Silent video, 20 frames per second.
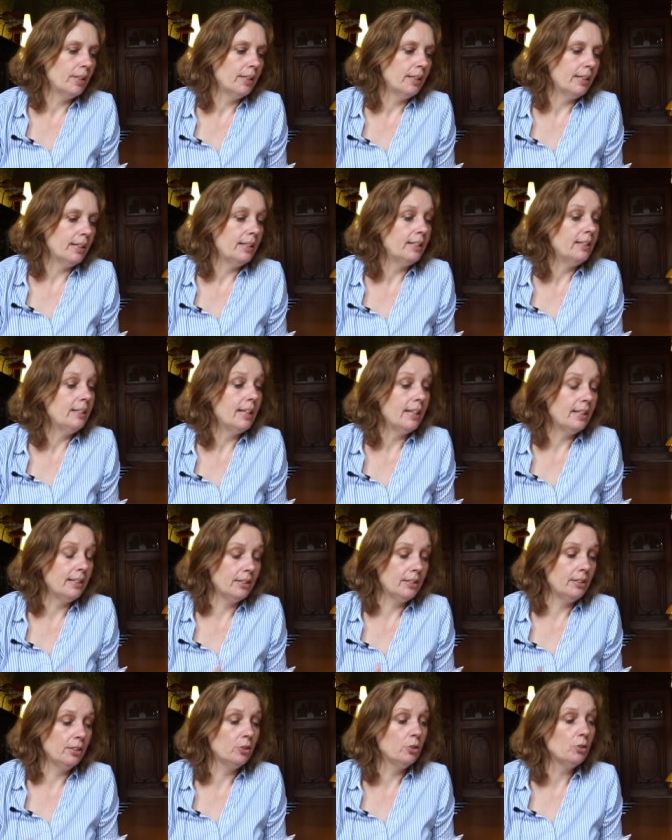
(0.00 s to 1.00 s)
uh, and
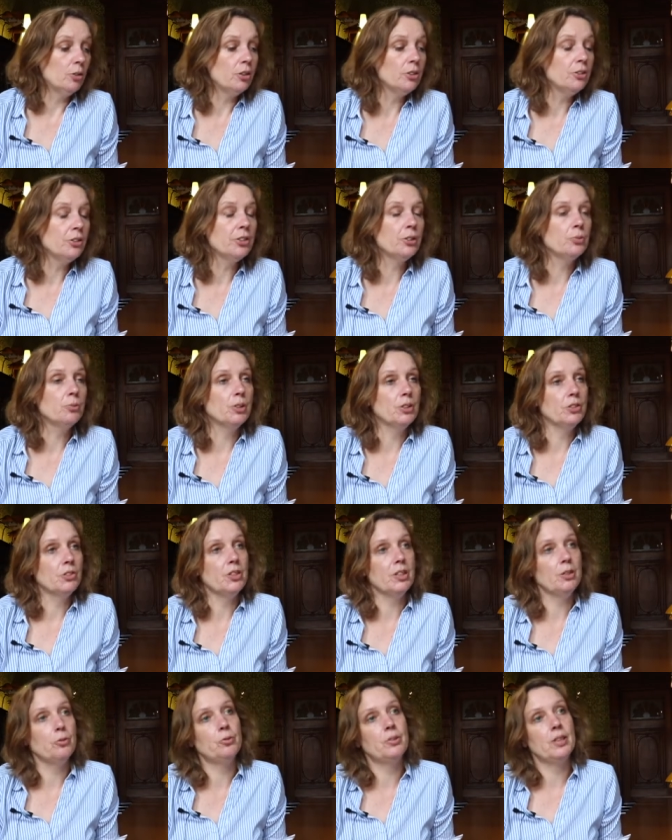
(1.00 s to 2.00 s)
then the conclusion
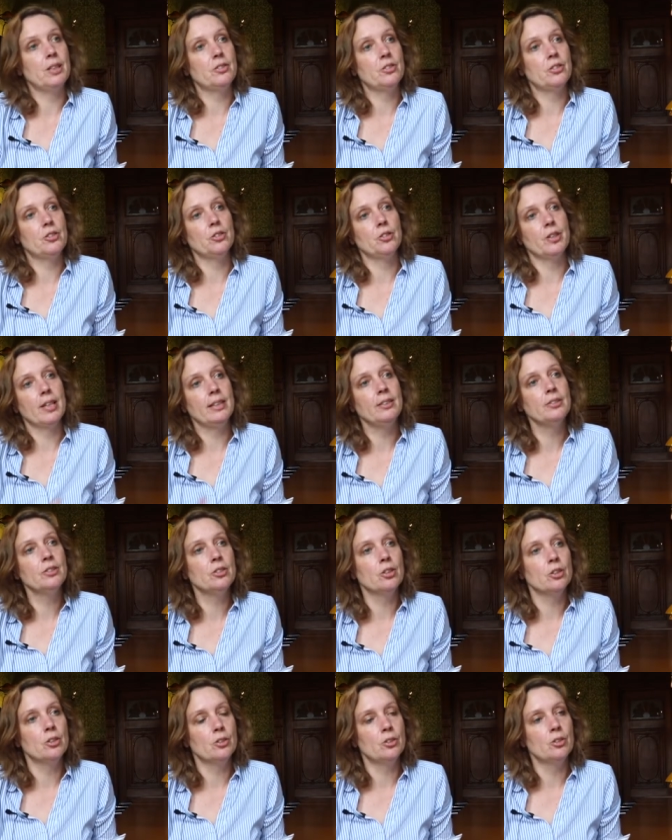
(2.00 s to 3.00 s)
was if that's your
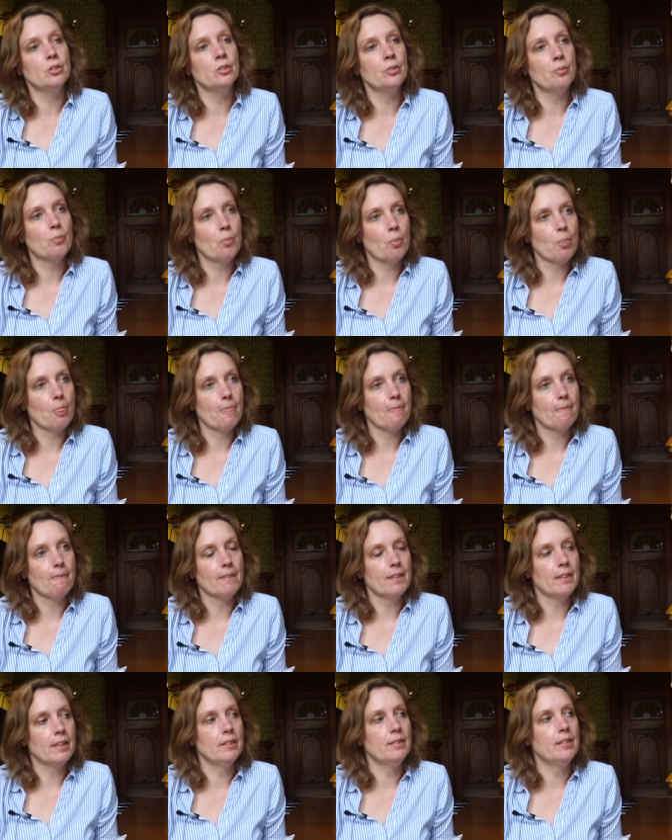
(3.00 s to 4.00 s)
end goal,
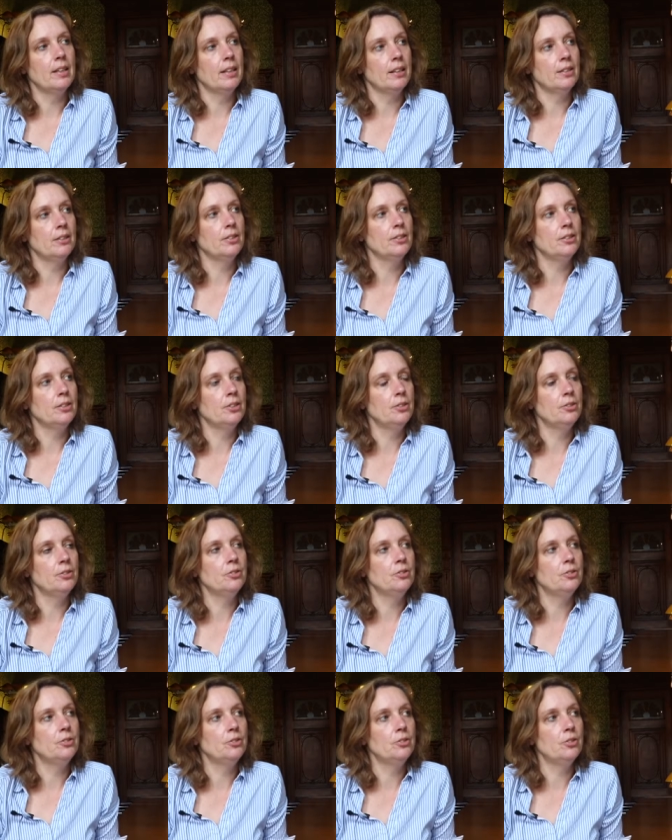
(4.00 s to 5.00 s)
and then
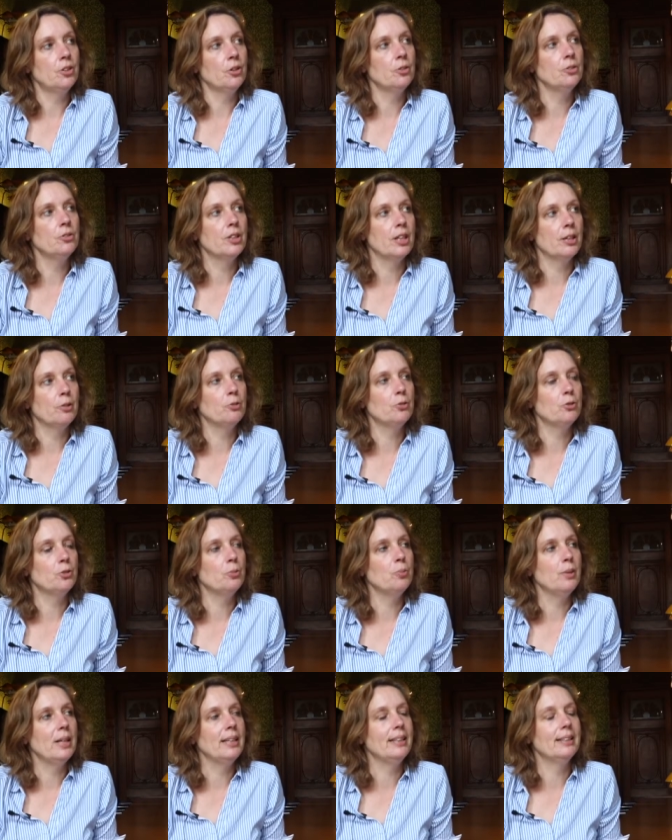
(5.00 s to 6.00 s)
you don't have
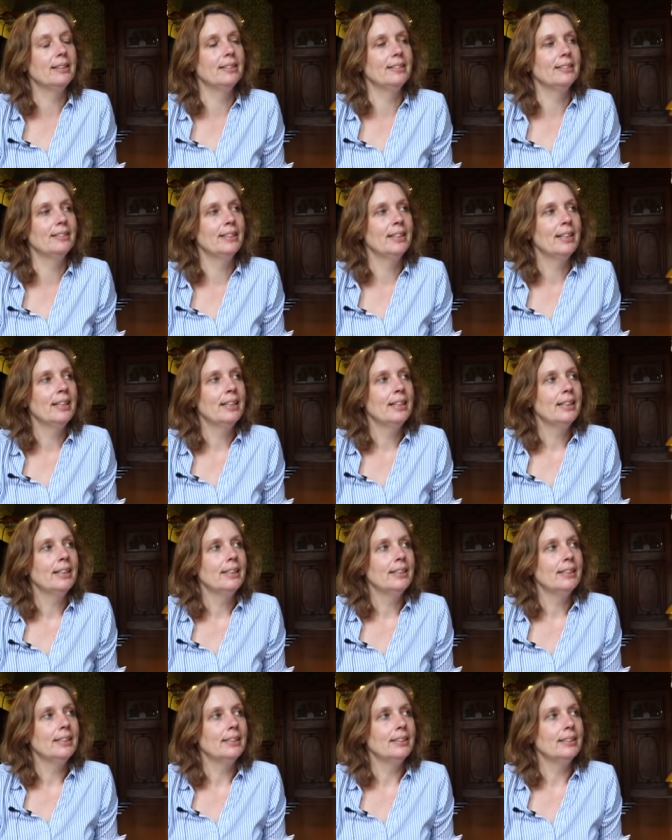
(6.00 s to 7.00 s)
to make a,
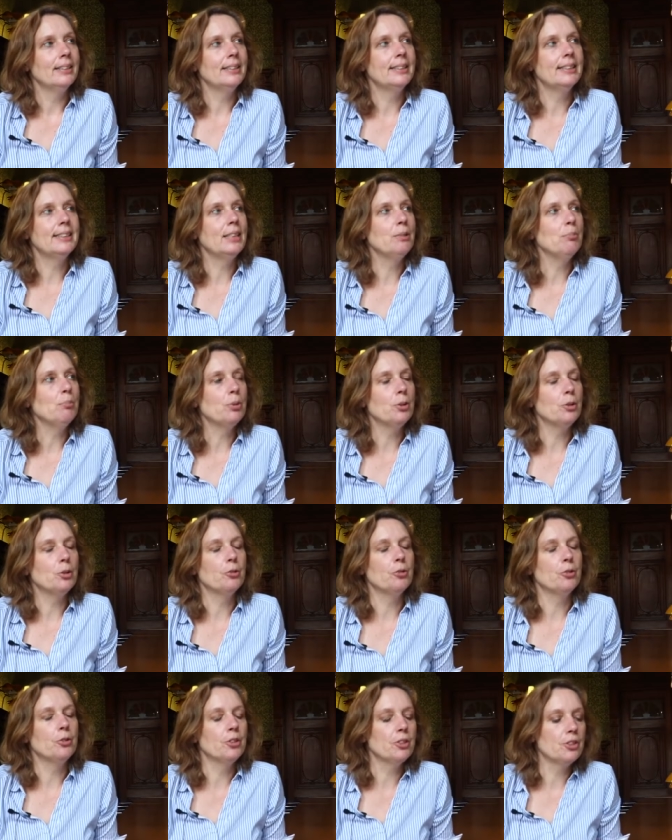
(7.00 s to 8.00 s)
a simpler
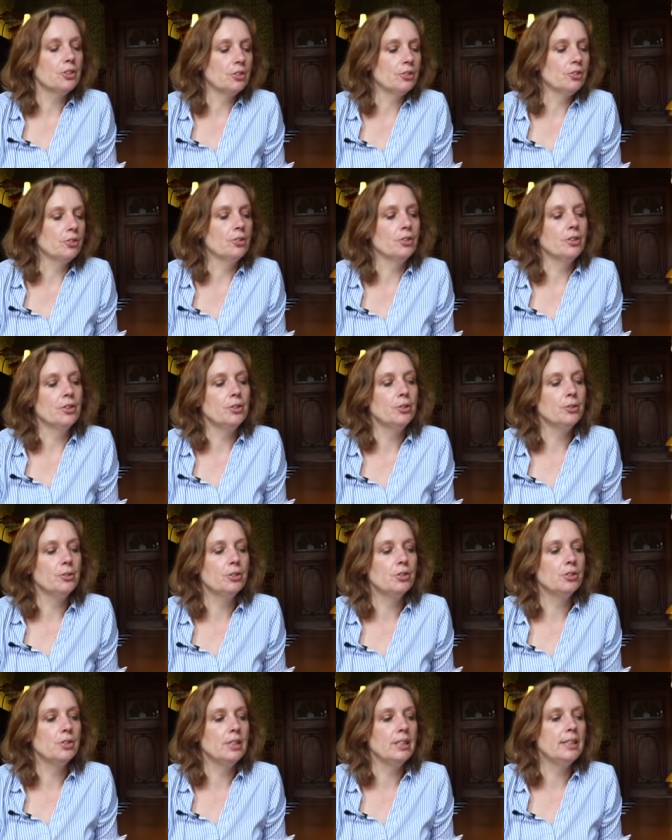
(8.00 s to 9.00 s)
version or
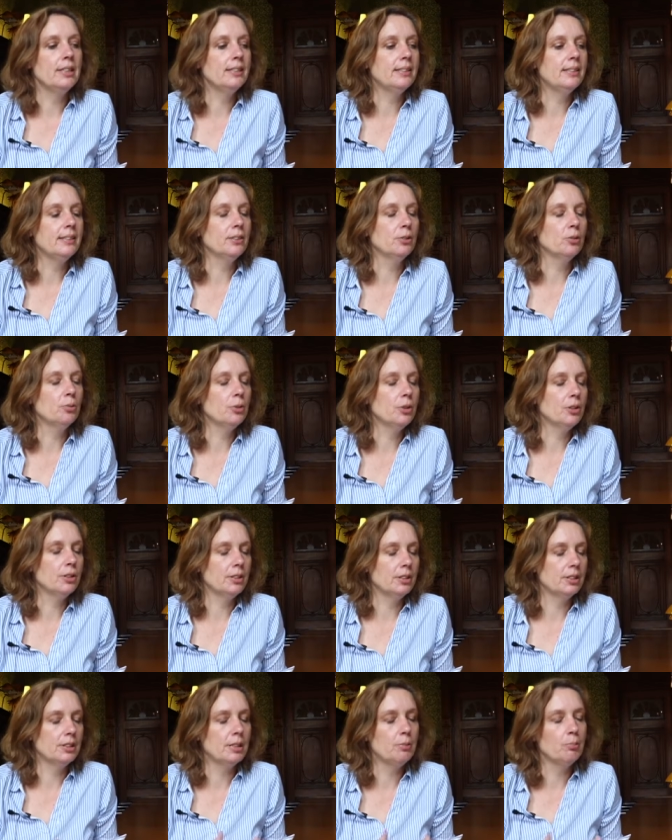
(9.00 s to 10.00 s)
use easier
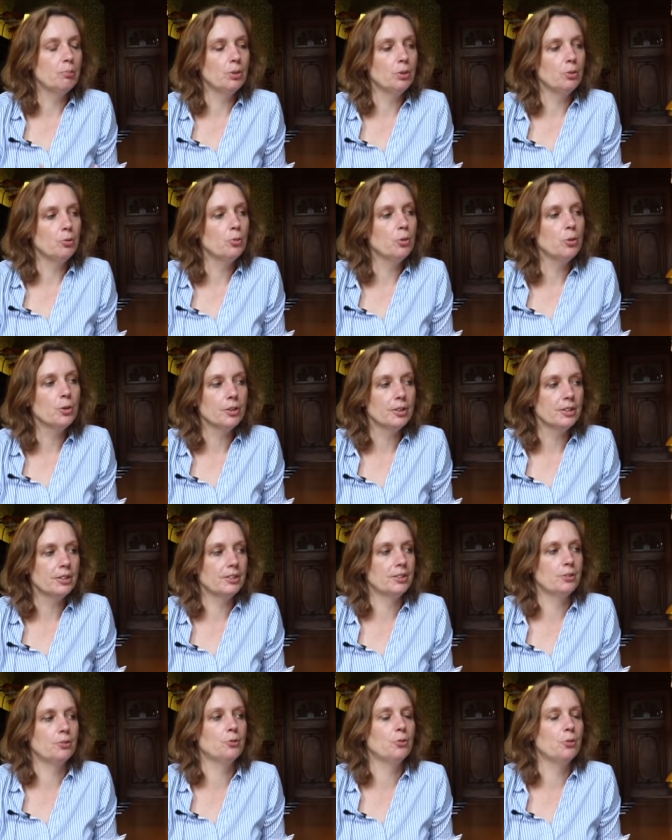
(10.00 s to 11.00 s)
wor simpler
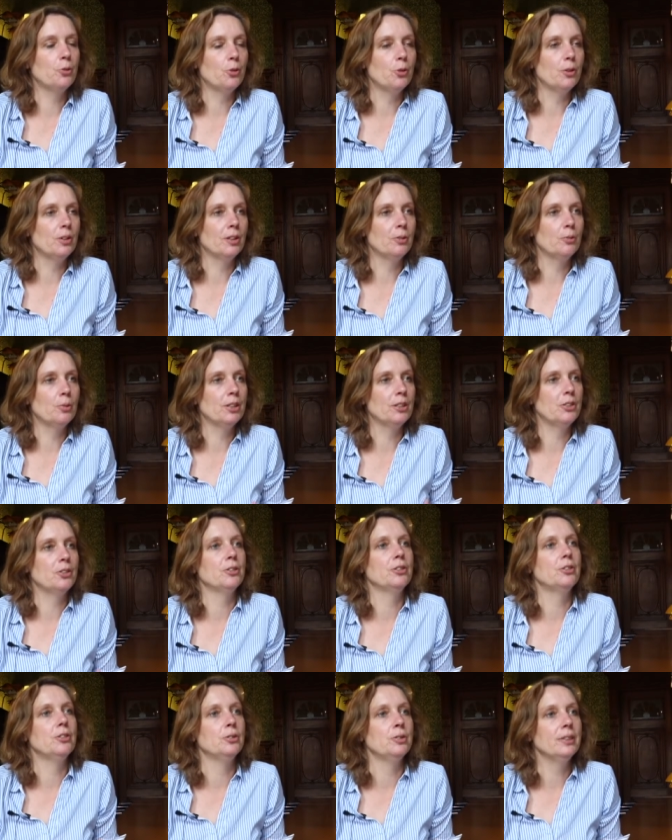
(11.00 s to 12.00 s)
words for what
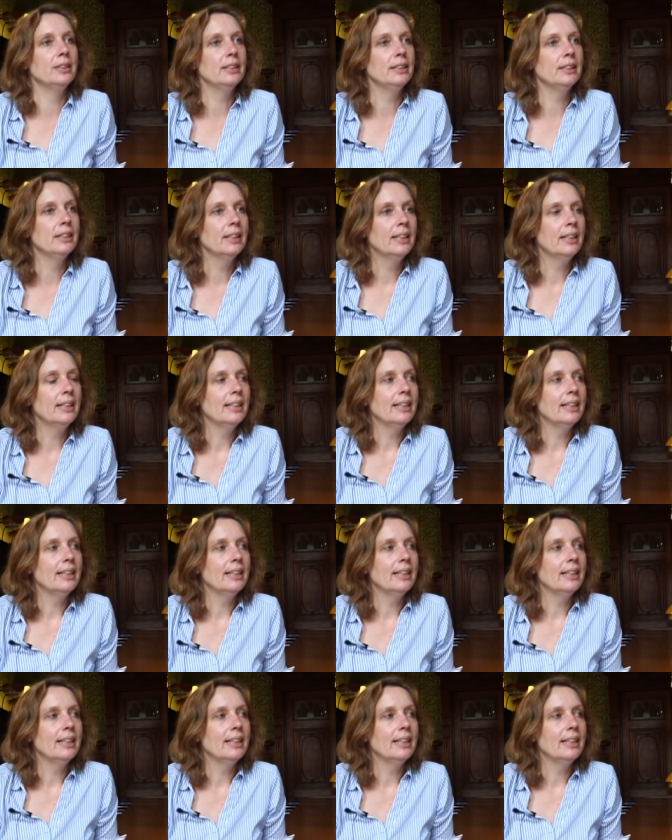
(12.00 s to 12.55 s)
you're doing.